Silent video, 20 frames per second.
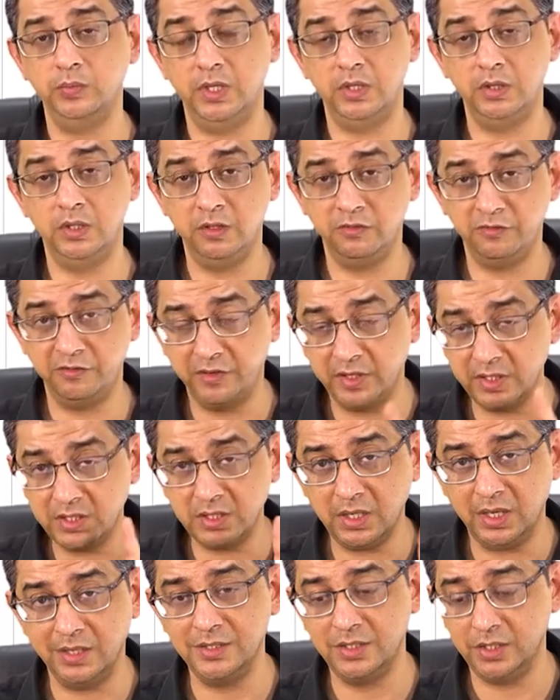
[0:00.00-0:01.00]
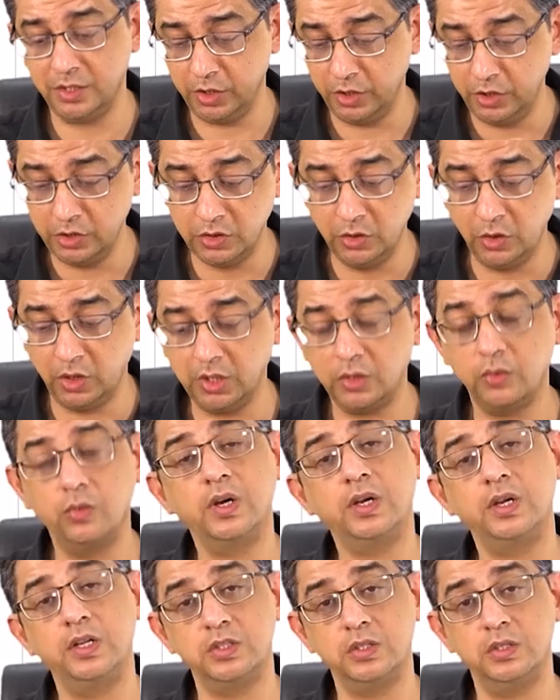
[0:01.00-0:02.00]
then the first answer is not
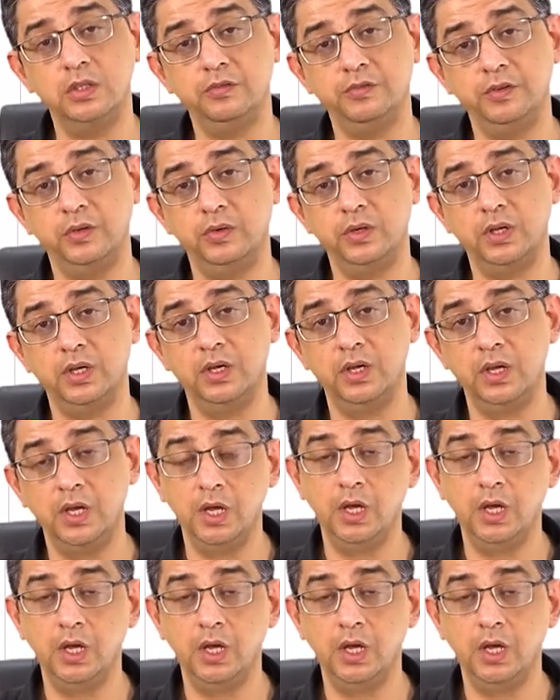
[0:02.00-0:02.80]
coarctation of aorta.